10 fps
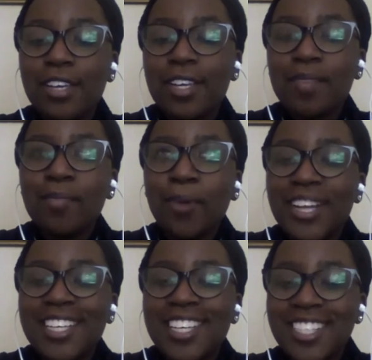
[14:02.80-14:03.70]

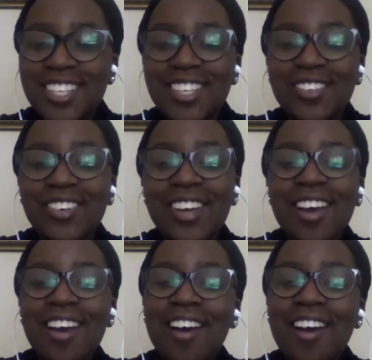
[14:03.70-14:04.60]
important to you
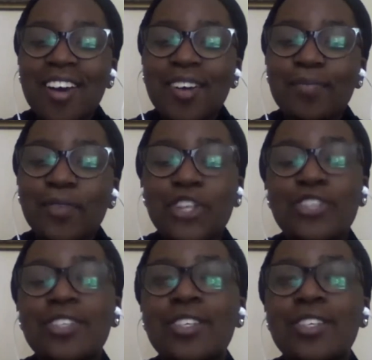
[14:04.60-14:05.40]
because